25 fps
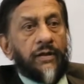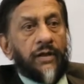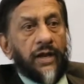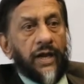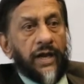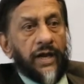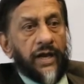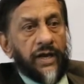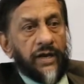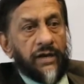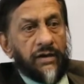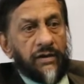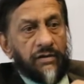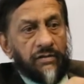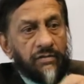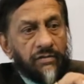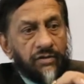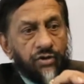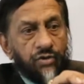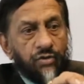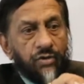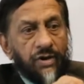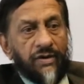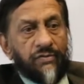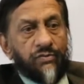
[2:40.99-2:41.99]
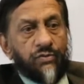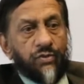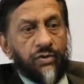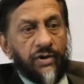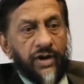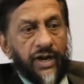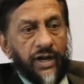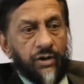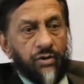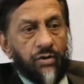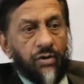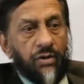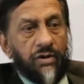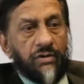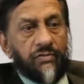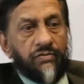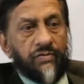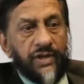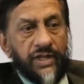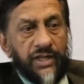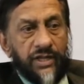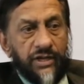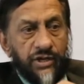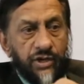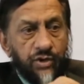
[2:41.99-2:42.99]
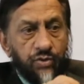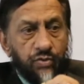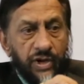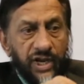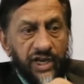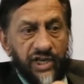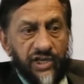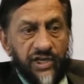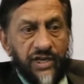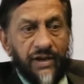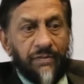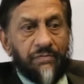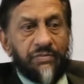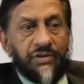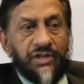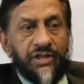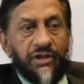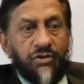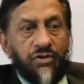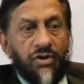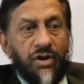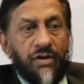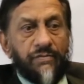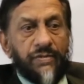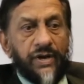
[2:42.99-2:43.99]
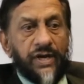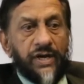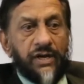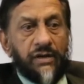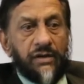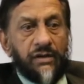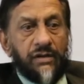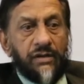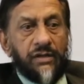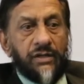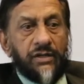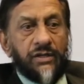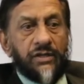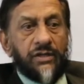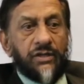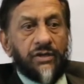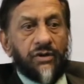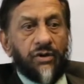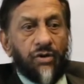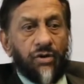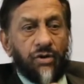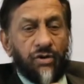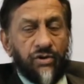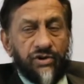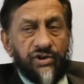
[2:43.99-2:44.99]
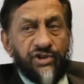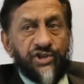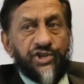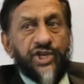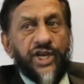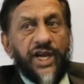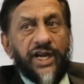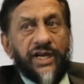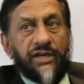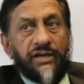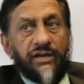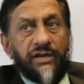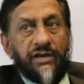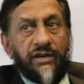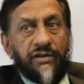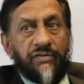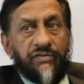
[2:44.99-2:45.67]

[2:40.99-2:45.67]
And you have to record whether you accept the comment or reject it.